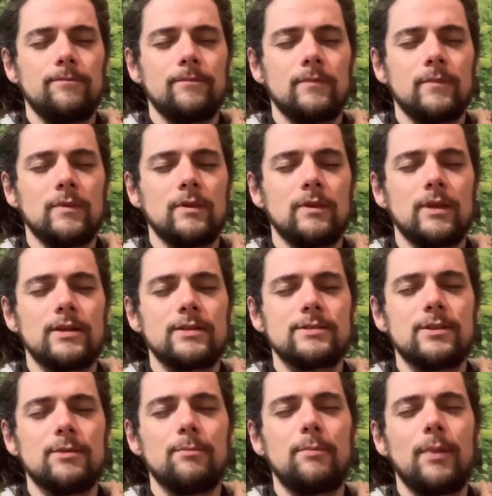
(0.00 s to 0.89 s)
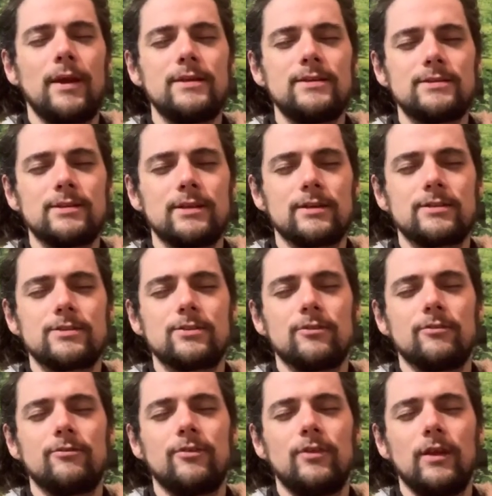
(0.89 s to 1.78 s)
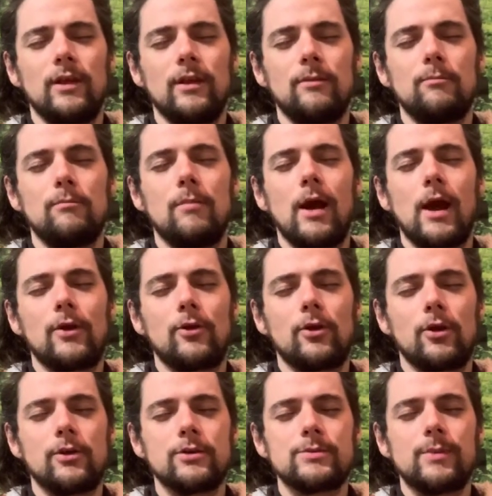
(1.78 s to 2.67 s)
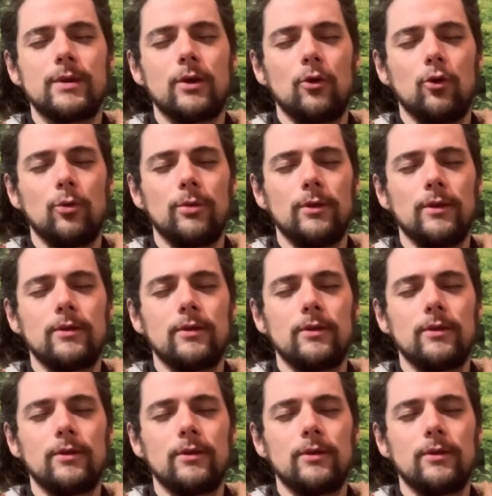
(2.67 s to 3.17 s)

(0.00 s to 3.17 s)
that's the basics of the microcosmic orbit